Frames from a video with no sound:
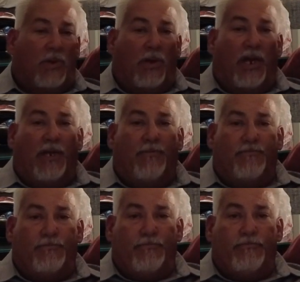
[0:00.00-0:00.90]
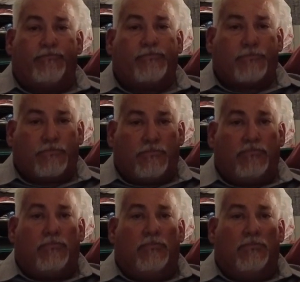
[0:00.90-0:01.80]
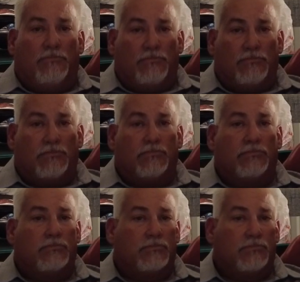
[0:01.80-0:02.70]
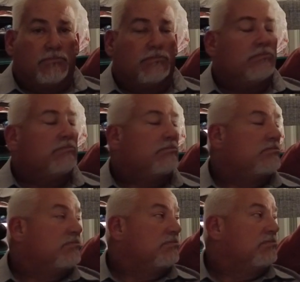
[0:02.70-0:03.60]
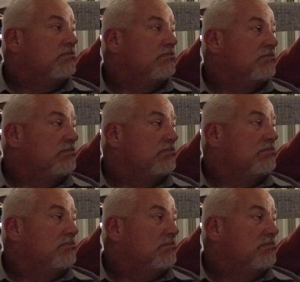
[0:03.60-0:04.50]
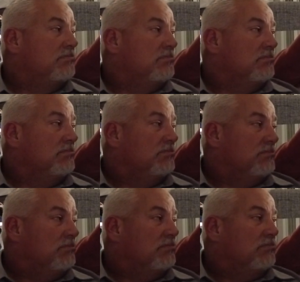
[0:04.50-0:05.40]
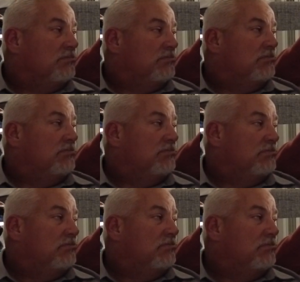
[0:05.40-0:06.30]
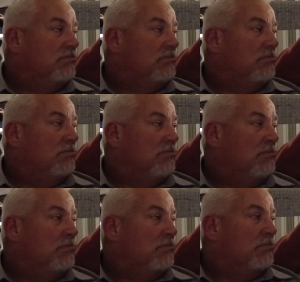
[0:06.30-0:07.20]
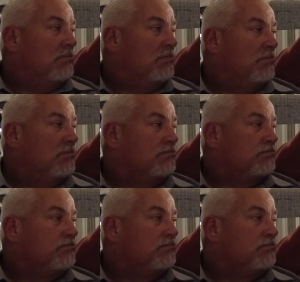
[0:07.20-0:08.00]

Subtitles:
(silent)